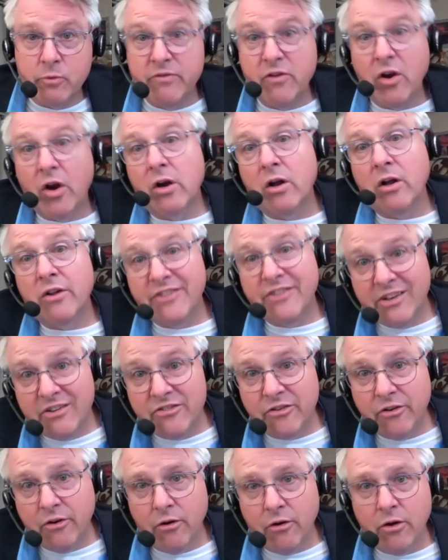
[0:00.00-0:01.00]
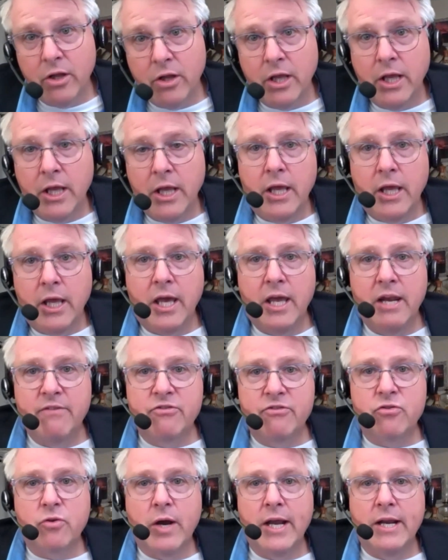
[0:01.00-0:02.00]
We've gone all digital and
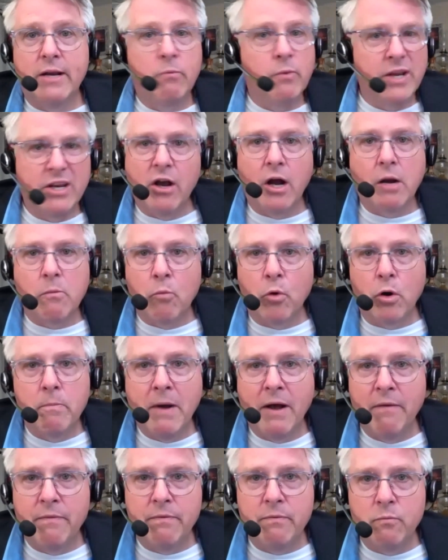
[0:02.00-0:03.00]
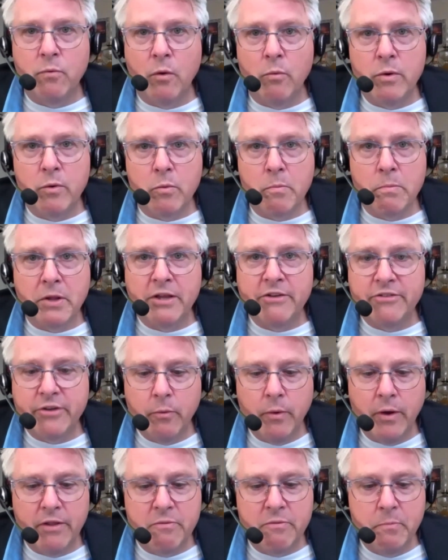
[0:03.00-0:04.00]
have tried, and we can talk more about what we replaced
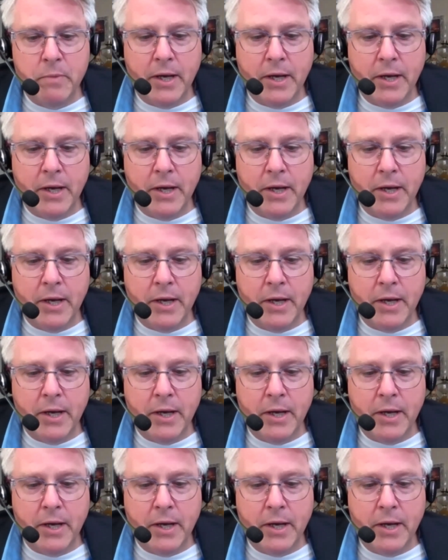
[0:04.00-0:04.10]
it with.